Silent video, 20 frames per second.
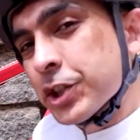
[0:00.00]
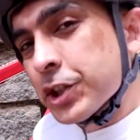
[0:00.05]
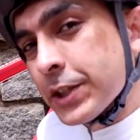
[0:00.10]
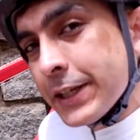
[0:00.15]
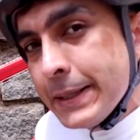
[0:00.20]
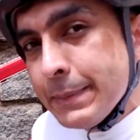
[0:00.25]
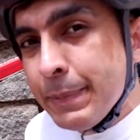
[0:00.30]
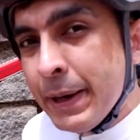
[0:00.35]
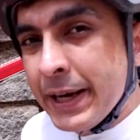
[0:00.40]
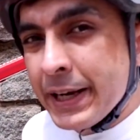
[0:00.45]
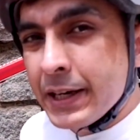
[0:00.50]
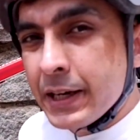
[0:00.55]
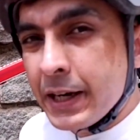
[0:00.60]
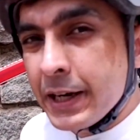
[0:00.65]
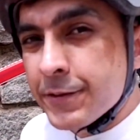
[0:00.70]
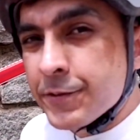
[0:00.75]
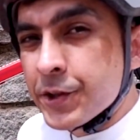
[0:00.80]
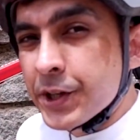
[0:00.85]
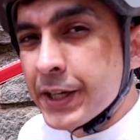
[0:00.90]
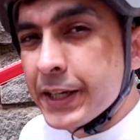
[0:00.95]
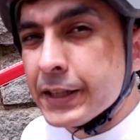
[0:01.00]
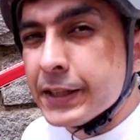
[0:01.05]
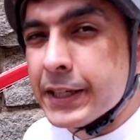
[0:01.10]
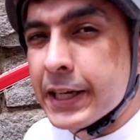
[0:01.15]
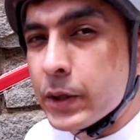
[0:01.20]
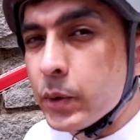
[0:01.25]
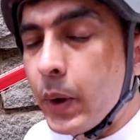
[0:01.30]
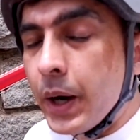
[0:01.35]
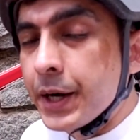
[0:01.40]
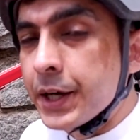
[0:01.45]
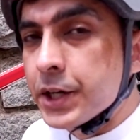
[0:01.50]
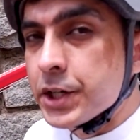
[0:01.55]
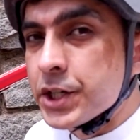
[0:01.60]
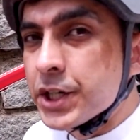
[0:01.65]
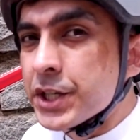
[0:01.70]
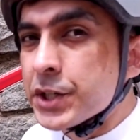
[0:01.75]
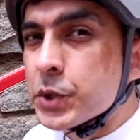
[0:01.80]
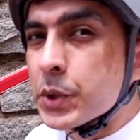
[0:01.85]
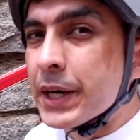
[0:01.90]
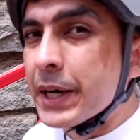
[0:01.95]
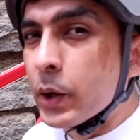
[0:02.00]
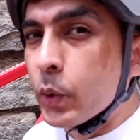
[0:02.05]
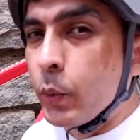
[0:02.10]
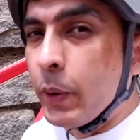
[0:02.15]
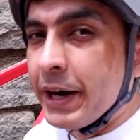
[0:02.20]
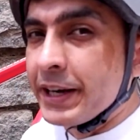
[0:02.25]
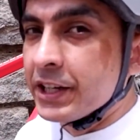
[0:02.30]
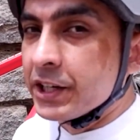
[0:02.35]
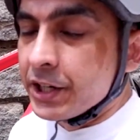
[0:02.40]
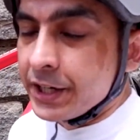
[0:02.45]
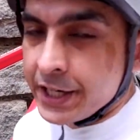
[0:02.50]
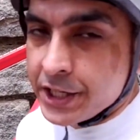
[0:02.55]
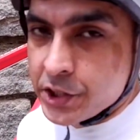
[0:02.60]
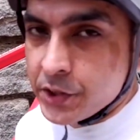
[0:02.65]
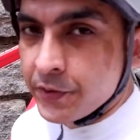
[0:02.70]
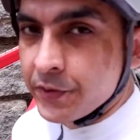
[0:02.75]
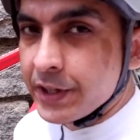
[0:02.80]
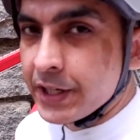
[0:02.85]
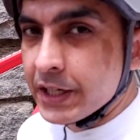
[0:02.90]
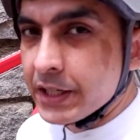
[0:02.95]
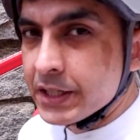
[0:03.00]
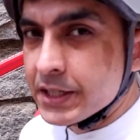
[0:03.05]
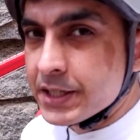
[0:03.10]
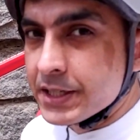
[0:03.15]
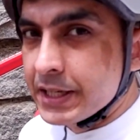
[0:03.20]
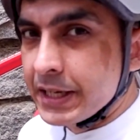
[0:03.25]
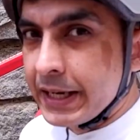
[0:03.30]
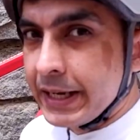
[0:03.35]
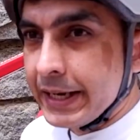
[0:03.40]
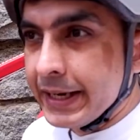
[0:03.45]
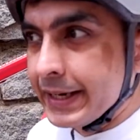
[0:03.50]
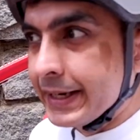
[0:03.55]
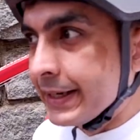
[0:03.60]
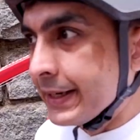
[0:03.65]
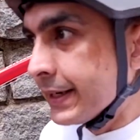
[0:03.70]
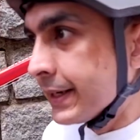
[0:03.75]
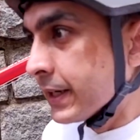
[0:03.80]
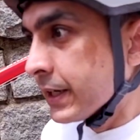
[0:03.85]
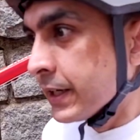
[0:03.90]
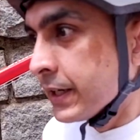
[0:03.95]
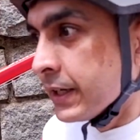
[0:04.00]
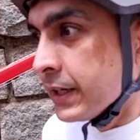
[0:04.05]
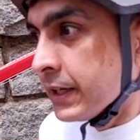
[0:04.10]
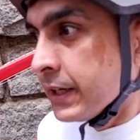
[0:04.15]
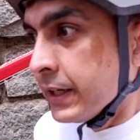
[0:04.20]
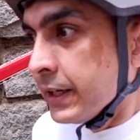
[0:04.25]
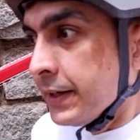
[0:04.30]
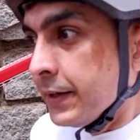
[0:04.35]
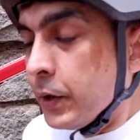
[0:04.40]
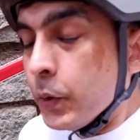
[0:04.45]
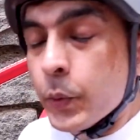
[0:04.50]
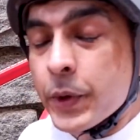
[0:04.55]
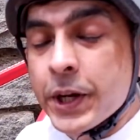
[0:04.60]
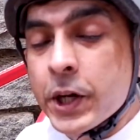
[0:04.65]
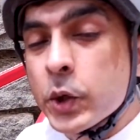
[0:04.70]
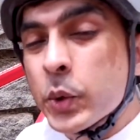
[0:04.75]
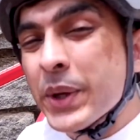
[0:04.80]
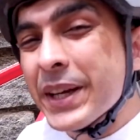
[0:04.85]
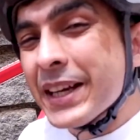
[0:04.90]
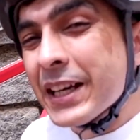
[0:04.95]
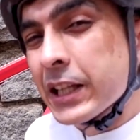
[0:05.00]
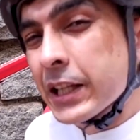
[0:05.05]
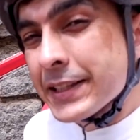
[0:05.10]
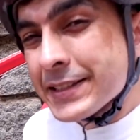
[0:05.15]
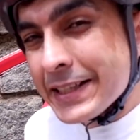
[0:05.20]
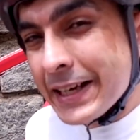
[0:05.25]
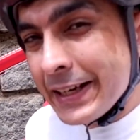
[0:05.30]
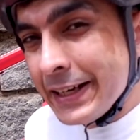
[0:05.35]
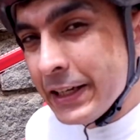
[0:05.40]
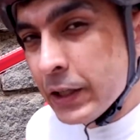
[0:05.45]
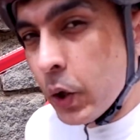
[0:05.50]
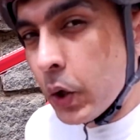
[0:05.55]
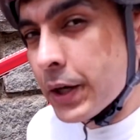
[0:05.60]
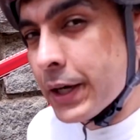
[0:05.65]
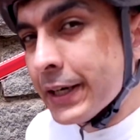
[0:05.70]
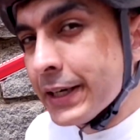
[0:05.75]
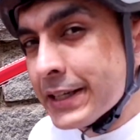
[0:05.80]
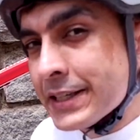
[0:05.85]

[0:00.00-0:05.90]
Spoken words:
a 3-bike drivetrain, the advantage is you get a wider range of gears, and when you're doing a slightly longer